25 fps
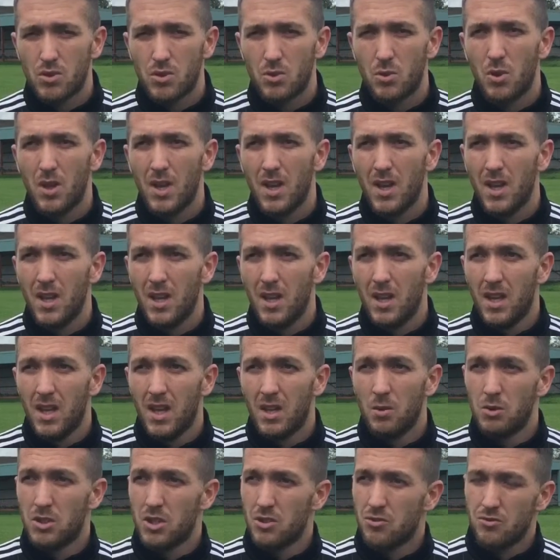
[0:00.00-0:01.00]
So
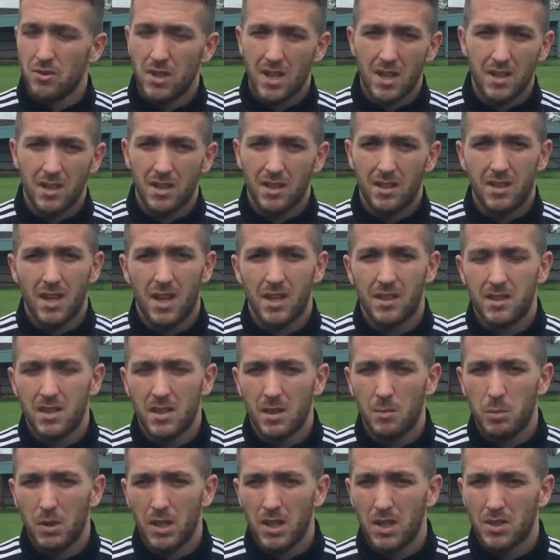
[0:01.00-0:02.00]
we just reiterated that
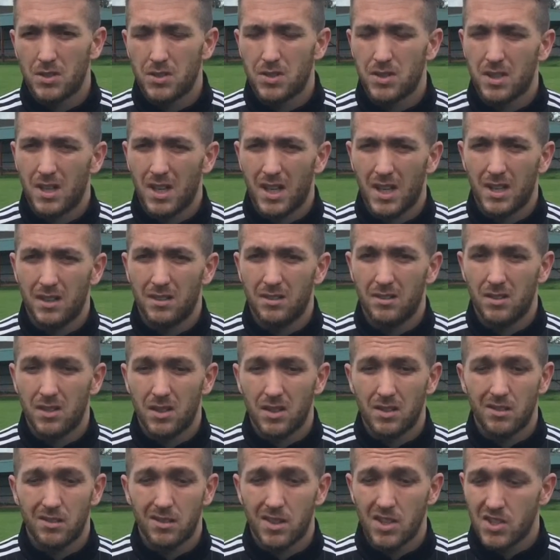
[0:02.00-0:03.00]
to the players and
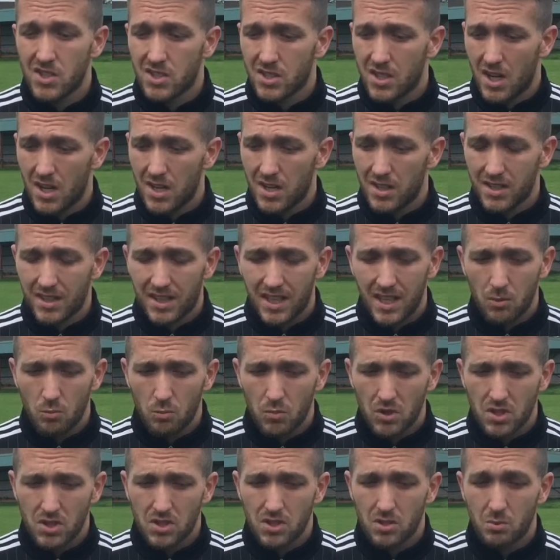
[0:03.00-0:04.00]
the start of the game
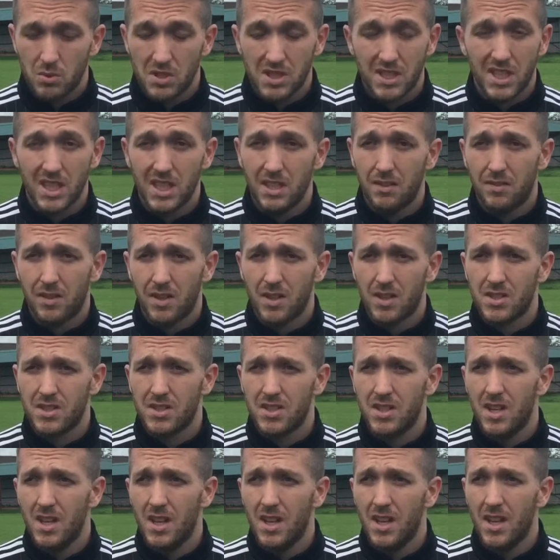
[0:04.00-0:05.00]
was, was key for
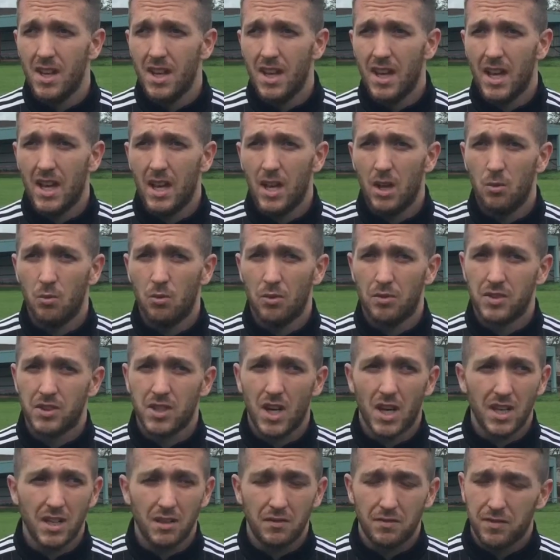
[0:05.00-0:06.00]
us. Uh, we've
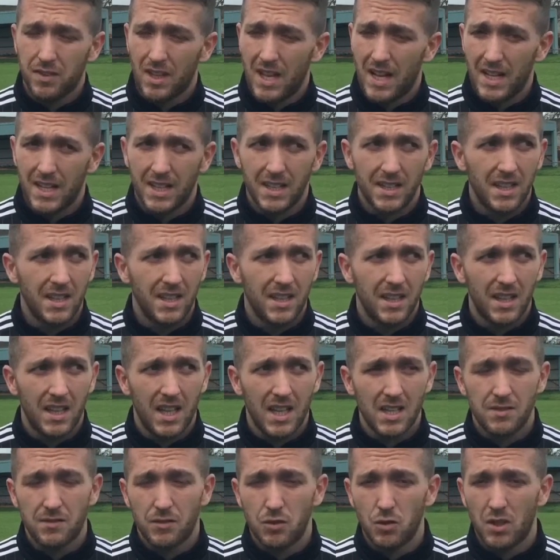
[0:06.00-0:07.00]
started flying the
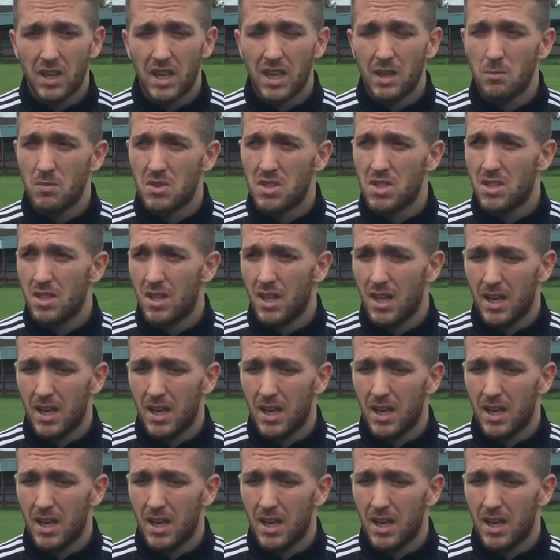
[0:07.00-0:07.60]
last few games.